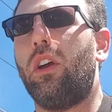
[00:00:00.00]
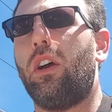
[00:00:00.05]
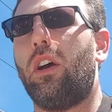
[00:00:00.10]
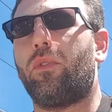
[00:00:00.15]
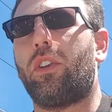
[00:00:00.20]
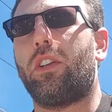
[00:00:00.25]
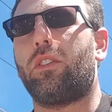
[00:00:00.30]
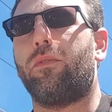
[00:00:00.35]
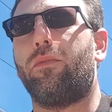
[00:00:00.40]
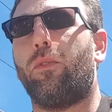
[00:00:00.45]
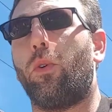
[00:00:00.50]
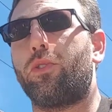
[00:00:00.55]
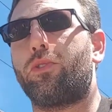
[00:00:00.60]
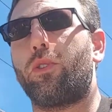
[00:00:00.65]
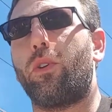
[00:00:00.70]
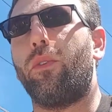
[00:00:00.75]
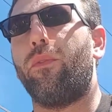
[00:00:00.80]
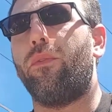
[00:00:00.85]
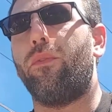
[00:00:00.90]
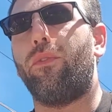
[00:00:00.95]
It's
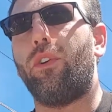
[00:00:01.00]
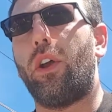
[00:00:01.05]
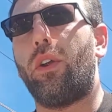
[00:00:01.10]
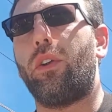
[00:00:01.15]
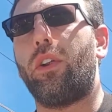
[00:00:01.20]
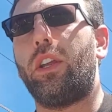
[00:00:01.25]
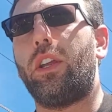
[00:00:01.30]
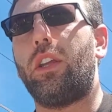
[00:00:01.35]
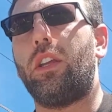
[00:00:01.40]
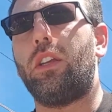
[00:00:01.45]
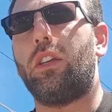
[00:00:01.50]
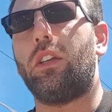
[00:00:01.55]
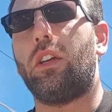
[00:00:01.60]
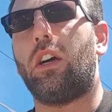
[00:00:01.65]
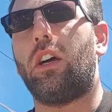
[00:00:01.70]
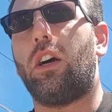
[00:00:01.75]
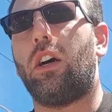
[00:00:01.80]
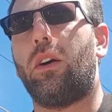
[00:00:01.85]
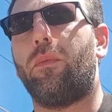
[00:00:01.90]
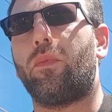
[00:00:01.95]
also very
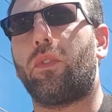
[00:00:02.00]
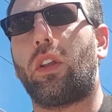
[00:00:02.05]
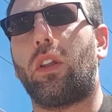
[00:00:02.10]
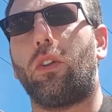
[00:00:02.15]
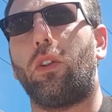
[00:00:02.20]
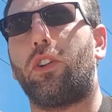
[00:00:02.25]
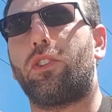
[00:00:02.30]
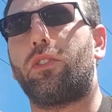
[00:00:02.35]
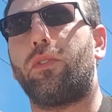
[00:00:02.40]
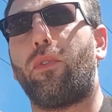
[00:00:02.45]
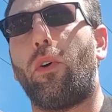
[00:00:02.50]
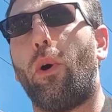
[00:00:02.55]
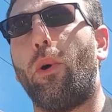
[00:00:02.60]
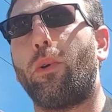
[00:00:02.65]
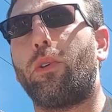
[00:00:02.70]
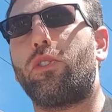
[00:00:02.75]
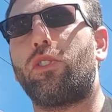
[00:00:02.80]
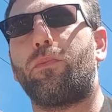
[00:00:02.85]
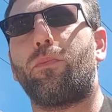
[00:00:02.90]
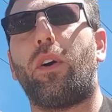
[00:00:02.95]
lots of
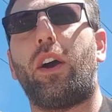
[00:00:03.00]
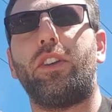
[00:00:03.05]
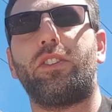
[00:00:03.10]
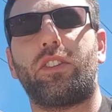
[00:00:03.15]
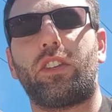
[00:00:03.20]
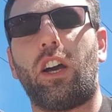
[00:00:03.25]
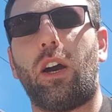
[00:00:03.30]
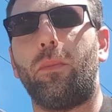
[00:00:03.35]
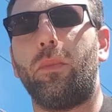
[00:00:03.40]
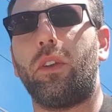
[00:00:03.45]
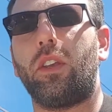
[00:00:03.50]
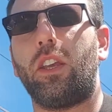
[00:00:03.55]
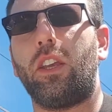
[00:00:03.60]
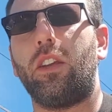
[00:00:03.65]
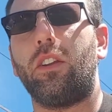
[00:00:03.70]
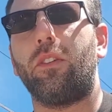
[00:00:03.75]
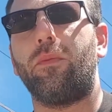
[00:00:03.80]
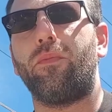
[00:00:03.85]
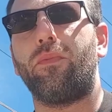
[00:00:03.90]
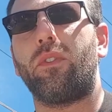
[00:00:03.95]
oak spice coming
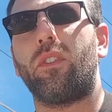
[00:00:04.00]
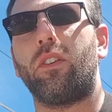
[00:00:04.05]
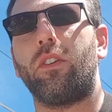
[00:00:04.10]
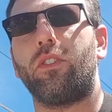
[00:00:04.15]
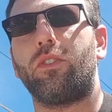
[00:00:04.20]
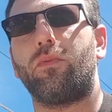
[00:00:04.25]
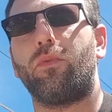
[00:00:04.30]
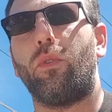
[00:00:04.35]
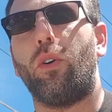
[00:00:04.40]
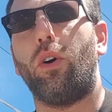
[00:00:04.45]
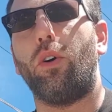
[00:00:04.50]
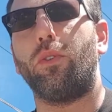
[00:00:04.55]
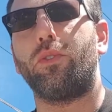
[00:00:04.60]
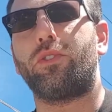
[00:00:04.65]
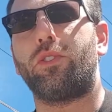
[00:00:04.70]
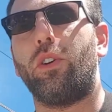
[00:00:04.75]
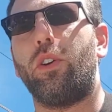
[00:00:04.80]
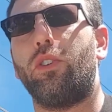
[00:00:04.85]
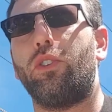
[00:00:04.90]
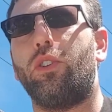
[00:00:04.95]
in as well,
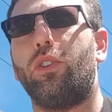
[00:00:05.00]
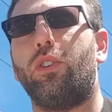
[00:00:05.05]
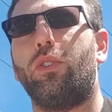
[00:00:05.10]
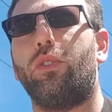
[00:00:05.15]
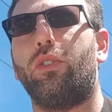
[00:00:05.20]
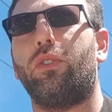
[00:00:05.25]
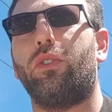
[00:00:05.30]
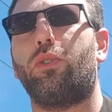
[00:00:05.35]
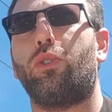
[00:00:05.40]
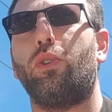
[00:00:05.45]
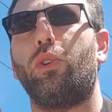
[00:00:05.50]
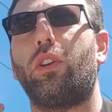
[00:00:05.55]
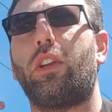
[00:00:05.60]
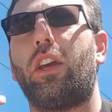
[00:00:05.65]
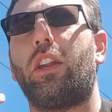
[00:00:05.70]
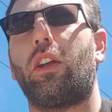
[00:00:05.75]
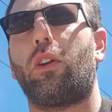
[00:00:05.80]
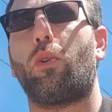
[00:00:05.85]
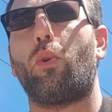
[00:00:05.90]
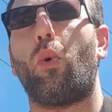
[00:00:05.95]
so you do
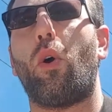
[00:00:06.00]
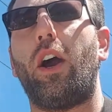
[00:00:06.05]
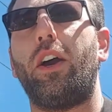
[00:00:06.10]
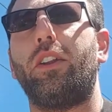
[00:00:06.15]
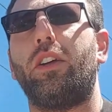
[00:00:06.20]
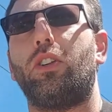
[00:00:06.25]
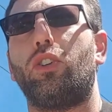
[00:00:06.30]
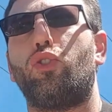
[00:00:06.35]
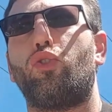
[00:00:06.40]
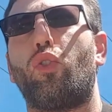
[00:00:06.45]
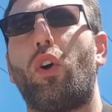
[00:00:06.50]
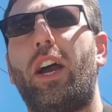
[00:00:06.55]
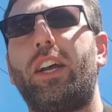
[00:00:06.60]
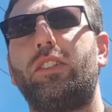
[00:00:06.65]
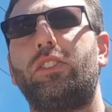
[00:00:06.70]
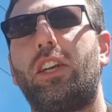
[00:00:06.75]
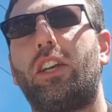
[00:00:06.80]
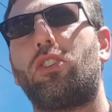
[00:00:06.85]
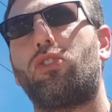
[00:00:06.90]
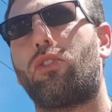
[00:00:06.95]
get quite a dry
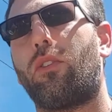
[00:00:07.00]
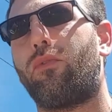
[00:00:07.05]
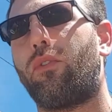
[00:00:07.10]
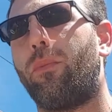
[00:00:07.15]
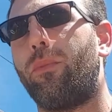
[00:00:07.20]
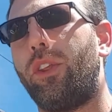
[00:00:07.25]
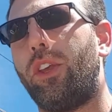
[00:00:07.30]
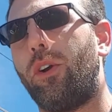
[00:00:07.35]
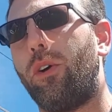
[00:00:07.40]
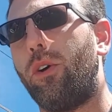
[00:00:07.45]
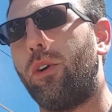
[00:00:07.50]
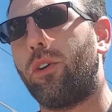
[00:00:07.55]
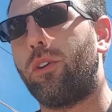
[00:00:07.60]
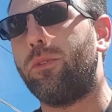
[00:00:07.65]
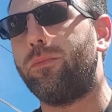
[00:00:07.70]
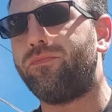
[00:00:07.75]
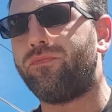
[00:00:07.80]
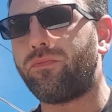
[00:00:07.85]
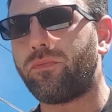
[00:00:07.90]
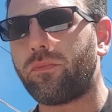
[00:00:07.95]
texture from the
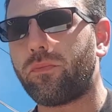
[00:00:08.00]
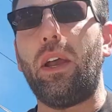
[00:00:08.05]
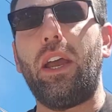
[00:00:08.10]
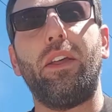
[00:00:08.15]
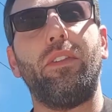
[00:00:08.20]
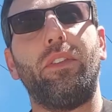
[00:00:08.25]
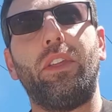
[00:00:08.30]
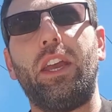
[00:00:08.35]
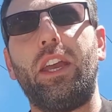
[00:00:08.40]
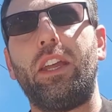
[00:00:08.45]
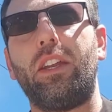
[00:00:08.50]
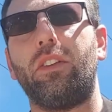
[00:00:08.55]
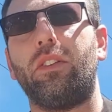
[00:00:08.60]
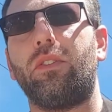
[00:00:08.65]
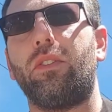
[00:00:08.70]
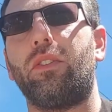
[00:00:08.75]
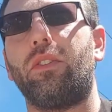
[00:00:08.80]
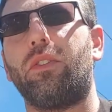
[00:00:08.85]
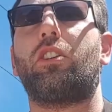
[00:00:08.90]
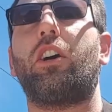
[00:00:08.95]
oak, and
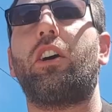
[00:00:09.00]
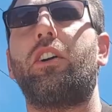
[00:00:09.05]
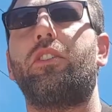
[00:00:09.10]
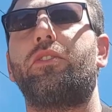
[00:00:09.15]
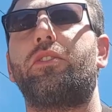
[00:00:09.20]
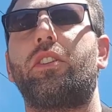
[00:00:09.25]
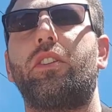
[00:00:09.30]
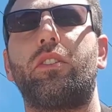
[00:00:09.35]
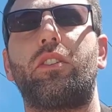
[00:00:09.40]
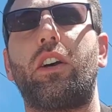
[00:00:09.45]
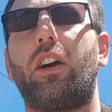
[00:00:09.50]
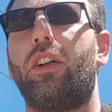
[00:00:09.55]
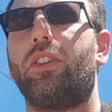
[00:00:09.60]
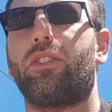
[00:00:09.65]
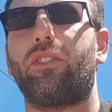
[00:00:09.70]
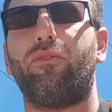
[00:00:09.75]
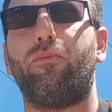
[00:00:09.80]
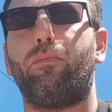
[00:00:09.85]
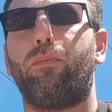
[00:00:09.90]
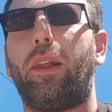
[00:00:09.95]
then tons and
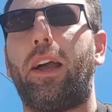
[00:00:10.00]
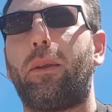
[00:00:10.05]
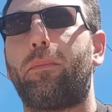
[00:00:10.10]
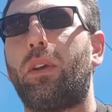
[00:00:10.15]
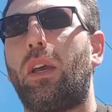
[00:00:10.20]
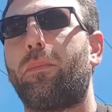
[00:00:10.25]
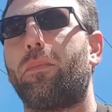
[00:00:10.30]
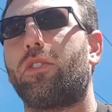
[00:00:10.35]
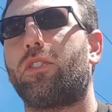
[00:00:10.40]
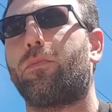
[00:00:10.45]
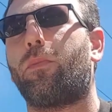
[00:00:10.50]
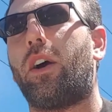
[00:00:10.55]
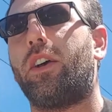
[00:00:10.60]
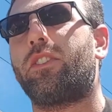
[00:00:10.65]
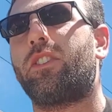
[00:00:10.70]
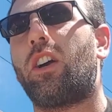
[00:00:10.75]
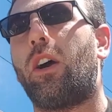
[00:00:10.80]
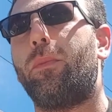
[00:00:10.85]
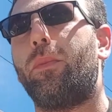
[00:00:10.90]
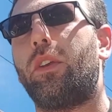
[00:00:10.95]
tons of black pepper
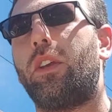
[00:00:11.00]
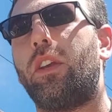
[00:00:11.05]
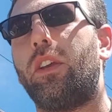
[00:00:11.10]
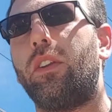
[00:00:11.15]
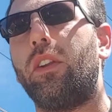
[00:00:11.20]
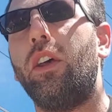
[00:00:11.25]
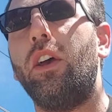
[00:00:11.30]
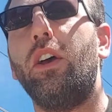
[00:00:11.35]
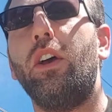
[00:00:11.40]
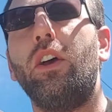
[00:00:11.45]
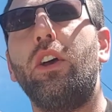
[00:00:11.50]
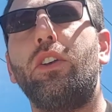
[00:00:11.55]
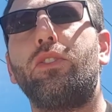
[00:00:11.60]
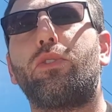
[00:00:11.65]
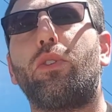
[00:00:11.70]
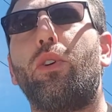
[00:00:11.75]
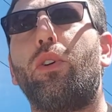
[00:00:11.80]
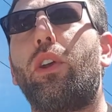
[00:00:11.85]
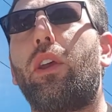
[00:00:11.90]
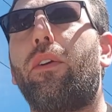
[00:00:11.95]
spice coming in.
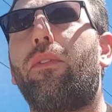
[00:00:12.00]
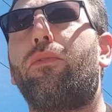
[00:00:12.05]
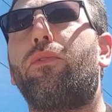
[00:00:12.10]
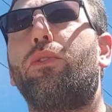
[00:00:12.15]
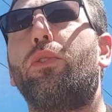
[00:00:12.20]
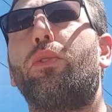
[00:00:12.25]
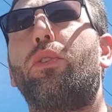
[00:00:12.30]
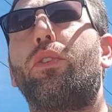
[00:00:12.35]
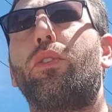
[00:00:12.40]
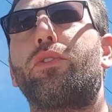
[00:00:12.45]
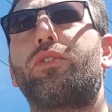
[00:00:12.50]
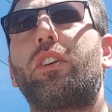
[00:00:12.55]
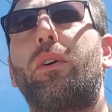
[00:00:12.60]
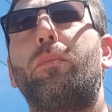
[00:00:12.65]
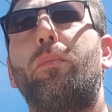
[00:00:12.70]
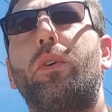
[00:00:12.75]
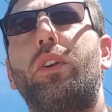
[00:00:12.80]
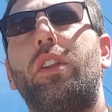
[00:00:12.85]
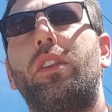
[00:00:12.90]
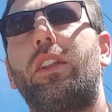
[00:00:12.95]
So if you're
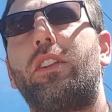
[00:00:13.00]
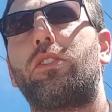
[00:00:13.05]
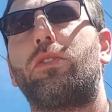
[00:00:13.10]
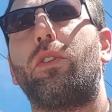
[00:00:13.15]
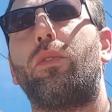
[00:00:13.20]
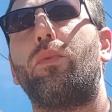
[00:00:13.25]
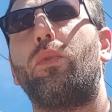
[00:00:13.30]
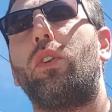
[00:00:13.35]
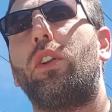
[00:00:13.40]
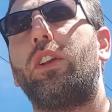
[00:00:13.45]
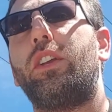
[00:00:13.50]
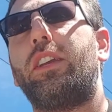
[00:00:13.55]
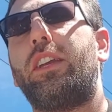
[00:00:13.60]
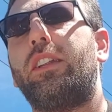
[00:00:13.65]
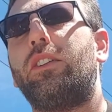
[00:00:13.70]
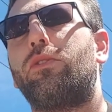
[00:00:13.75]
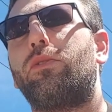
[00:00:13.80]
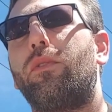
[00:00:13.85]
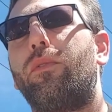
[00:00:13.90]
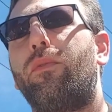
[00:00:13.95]
somebody that's not really
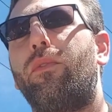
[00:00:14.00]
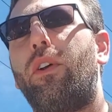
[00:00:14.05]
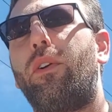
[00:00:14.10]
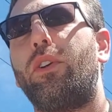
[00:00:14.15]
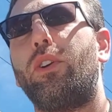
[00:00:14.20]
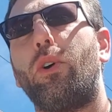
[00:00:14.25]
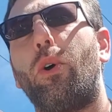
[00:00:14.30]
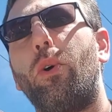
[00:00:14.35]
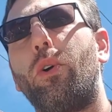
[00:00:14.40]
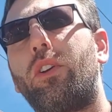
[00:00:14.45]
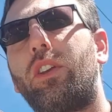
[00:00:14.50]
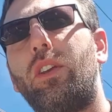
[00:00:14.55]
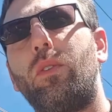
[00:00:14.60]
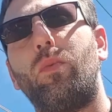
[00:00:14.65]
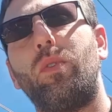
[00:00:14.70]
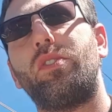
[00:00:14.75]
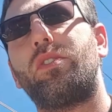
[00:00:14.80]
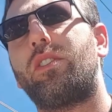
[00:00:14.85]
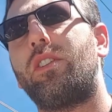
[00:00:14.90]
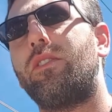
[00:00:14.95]
into very oaky
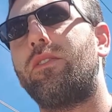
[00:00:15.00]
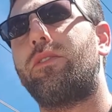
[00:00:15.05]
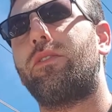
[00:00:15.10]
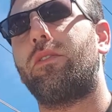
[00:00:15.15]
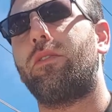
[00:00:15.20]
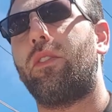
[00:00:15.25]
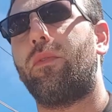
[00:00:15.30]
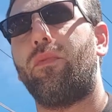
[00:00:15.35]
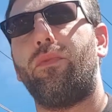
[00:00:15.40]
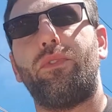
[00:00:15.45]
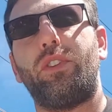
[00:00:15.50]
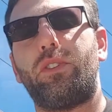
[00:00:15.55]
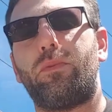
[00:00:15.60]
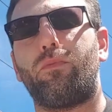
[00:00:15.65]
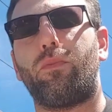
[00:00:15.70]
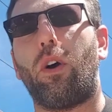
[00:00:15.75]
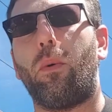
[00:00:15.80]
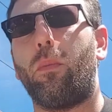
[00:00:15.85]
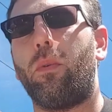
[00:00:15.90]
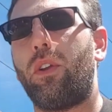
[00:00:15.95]
whiskies, this
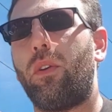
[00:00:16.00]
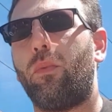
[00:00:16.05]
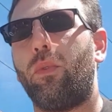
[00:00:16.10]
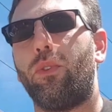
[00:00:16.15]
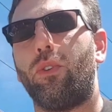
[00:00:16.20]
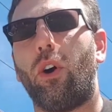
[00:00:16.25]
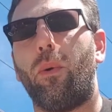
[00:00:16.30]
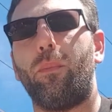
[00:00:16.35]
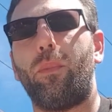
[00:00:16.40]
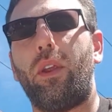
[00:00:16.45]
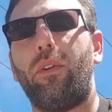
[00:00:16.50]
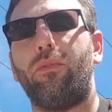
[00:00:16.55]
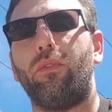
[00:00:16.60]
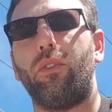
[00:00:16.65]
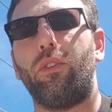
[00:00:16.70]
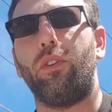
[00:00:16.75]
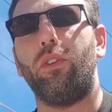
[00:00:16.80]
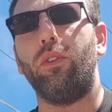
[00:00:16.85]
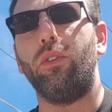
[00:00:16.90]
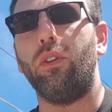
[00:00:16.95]
probably would not be
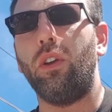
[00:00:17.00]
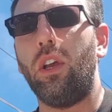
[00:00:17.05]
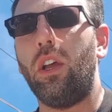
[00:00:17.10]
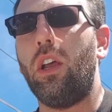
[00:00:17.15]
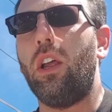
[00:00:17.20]
for you.